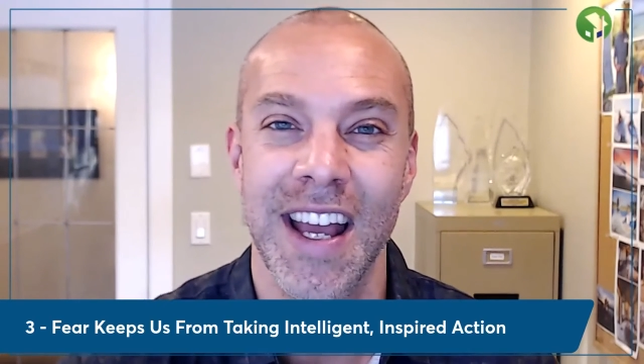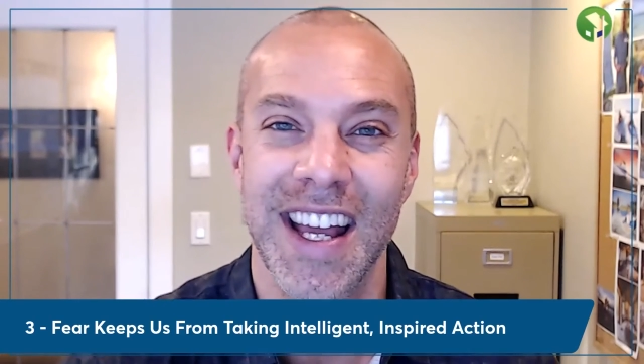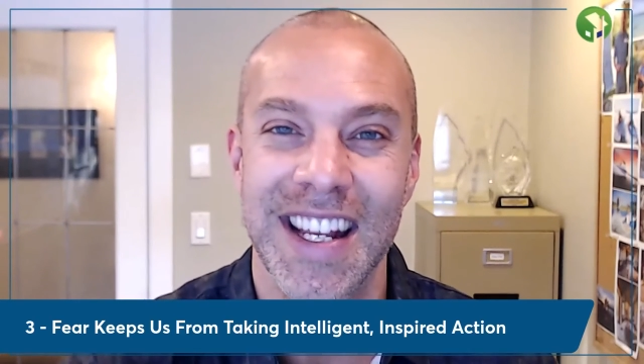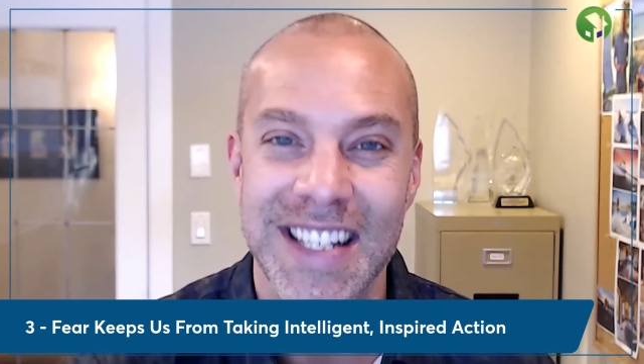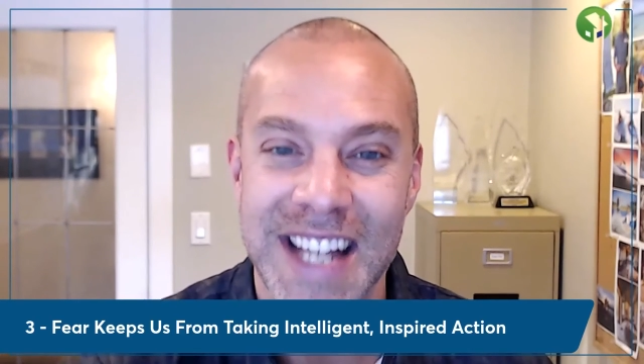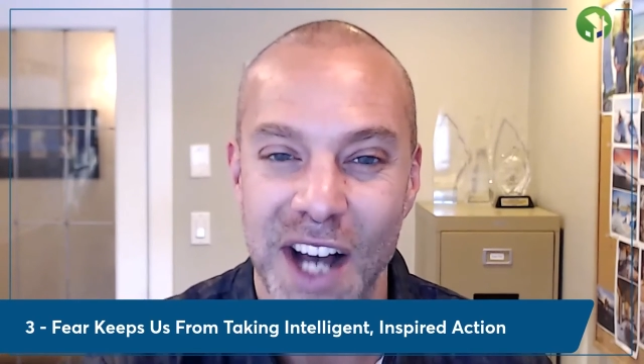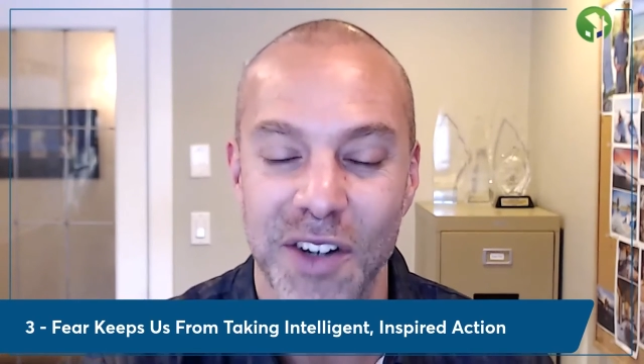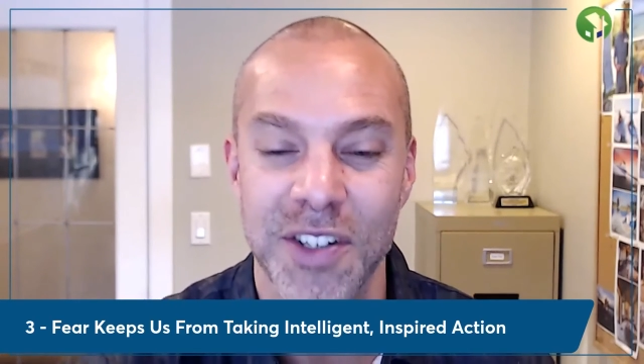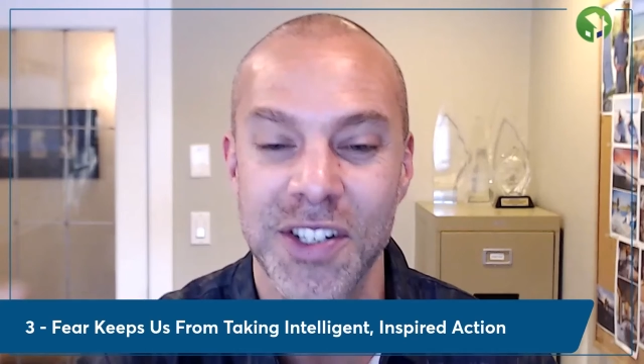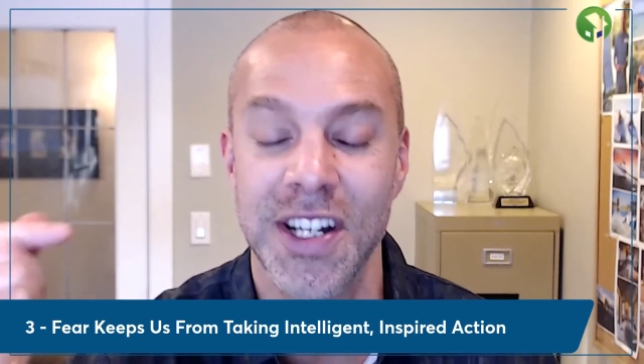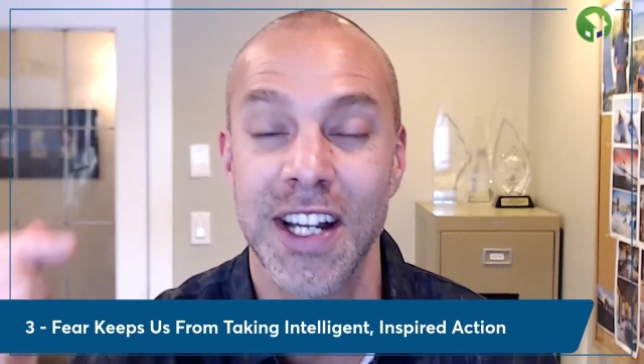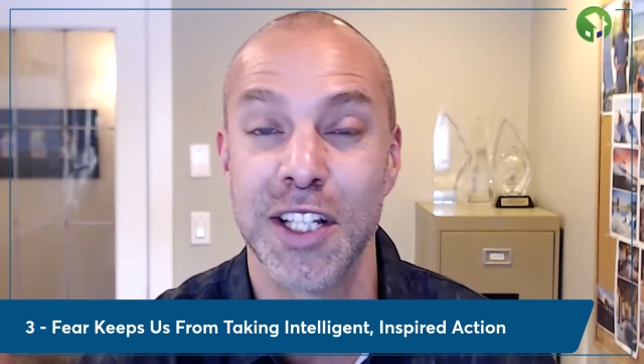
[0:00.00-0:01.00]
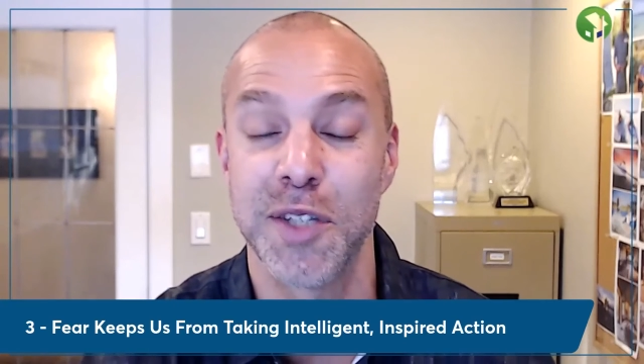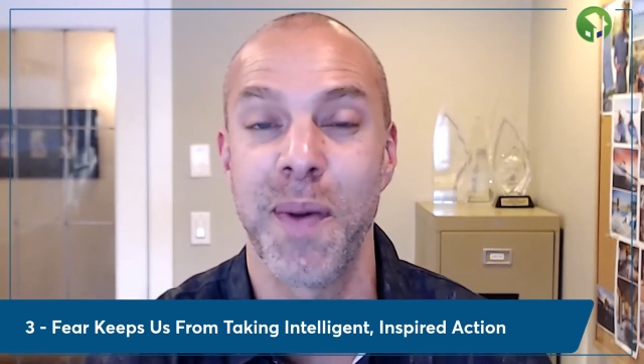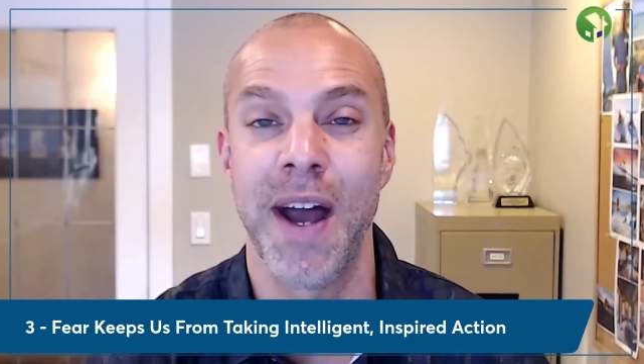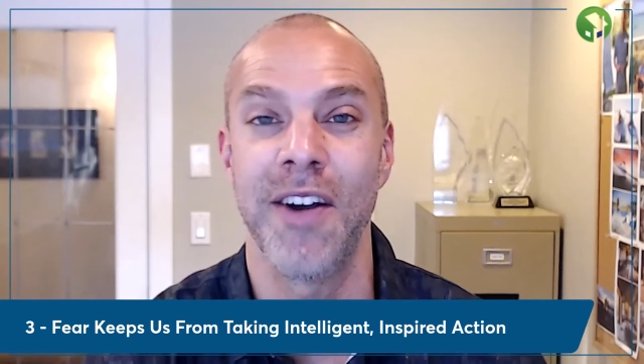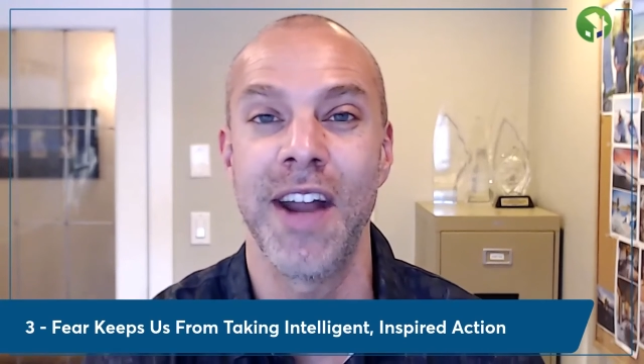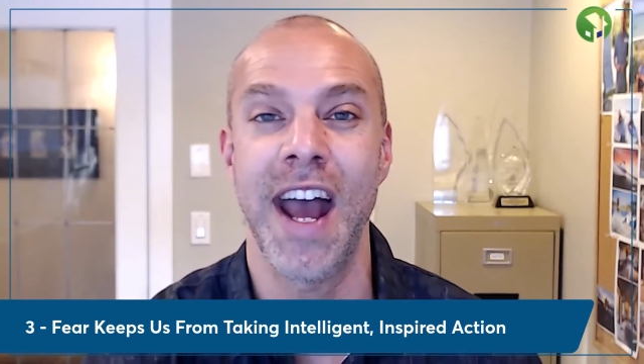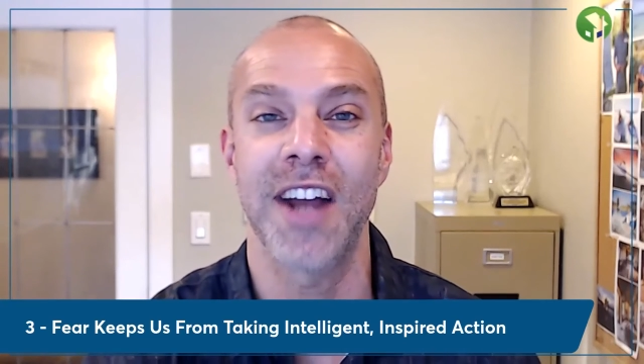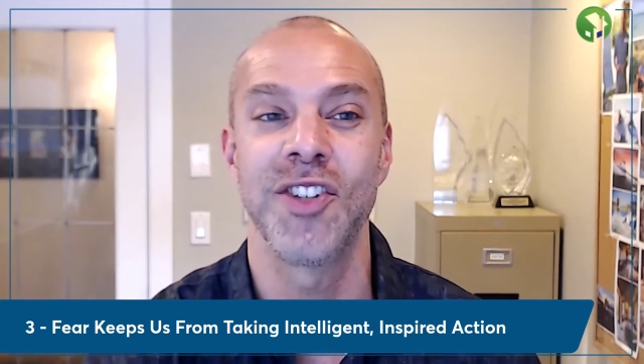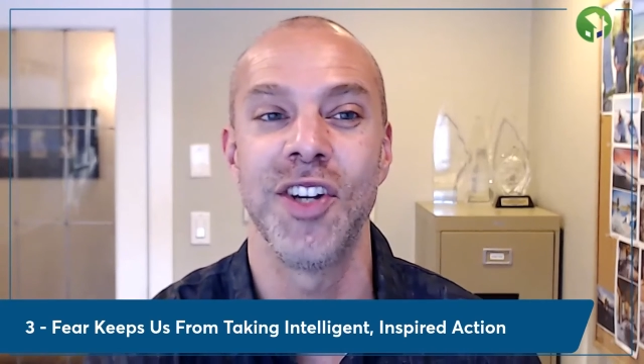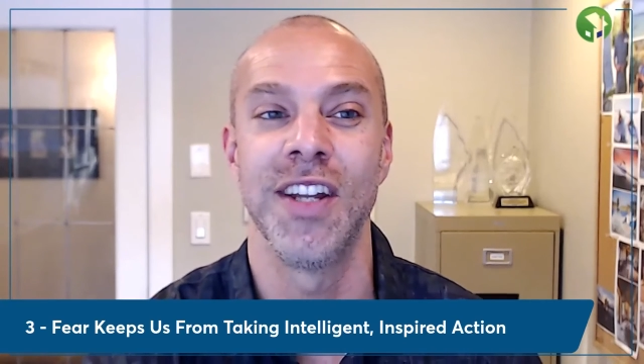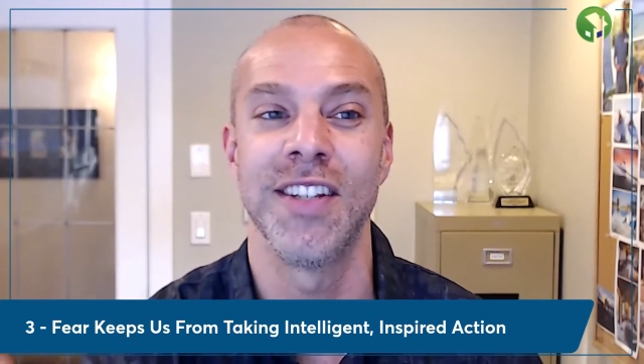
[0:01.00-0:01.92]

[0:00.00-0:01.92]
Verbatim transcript: intelligent, inspired action.